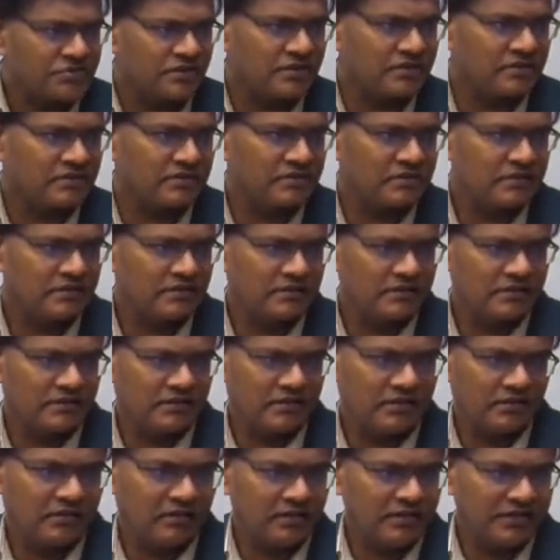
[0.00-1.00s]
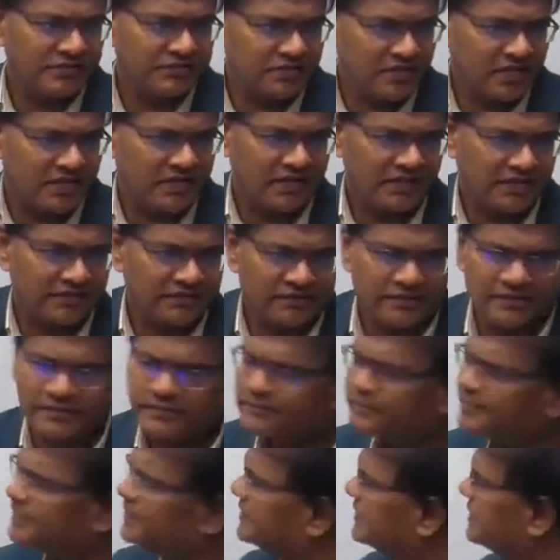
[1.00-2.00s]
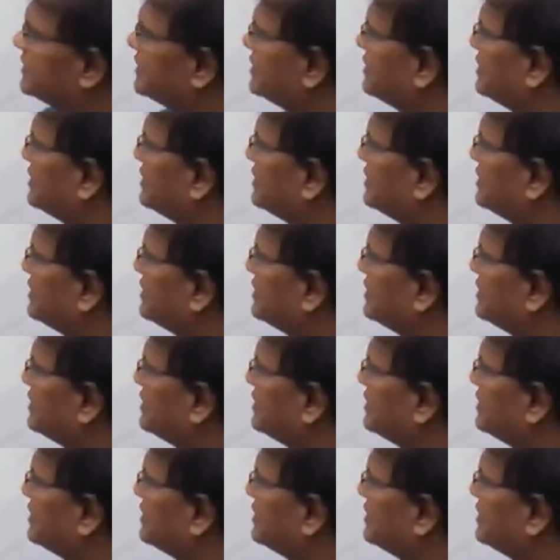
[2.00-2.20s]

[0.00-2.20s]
irrigation, all these techniques.